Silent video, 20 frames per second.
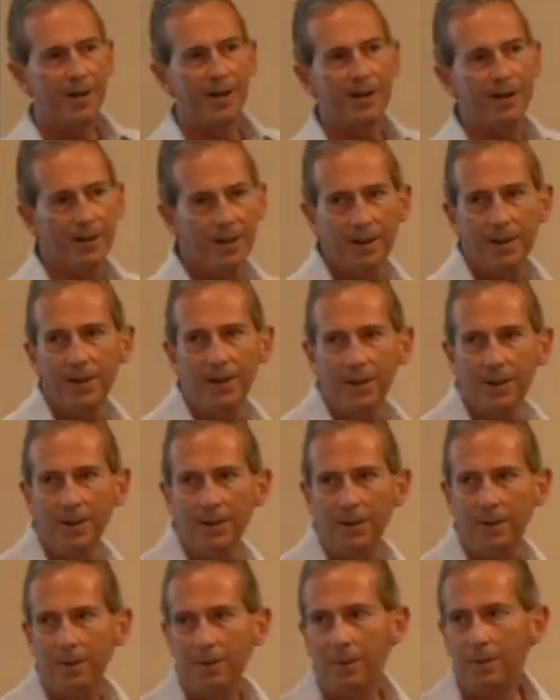it.
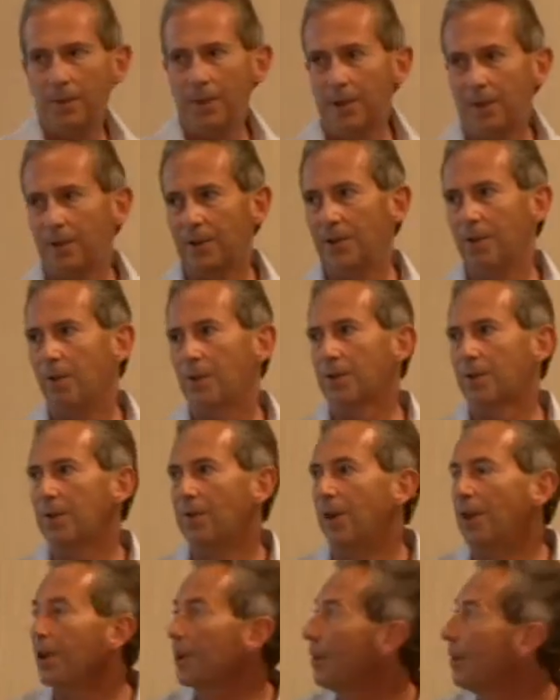Well, there's lots
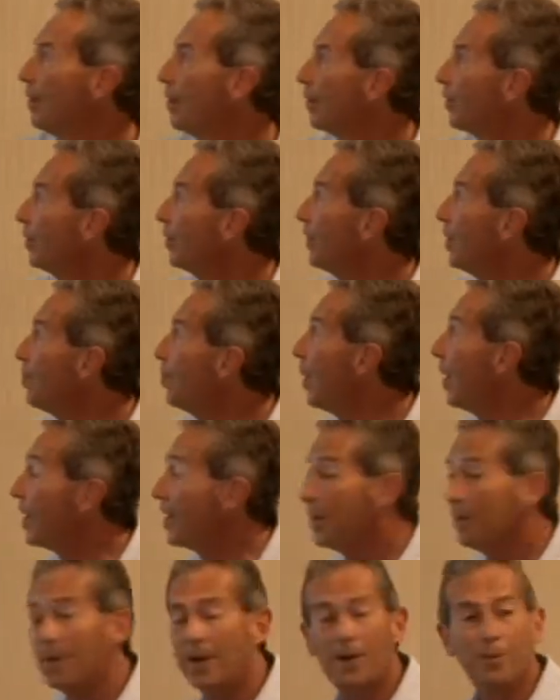of argument, lots of
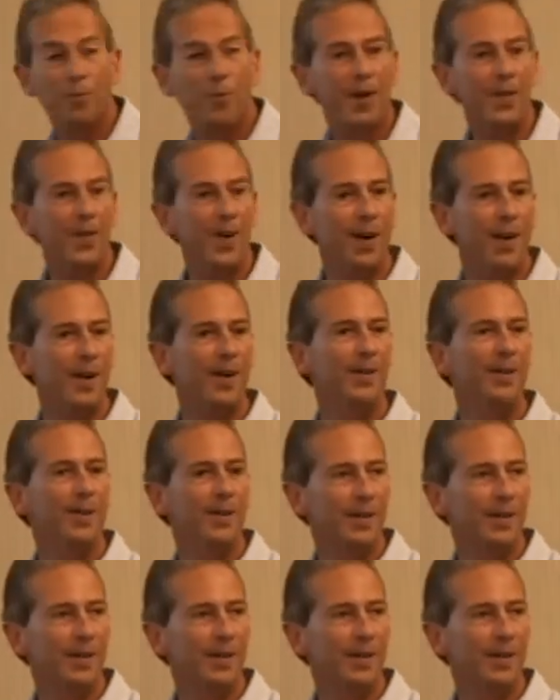debate about whether